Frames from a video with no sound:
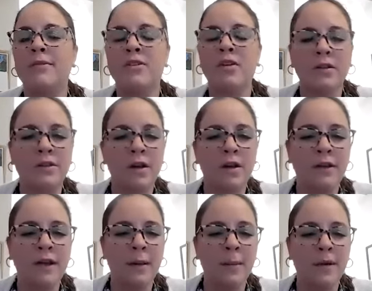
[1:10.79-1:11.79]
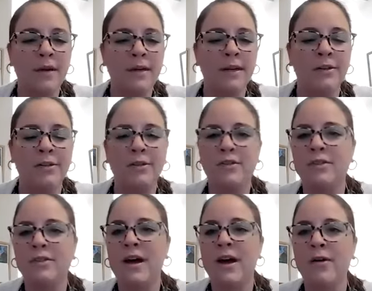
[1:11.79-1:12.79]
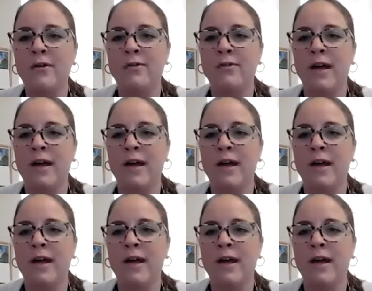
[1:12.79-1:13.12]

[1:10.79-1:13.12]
start us off, Cameron, introduce yourself,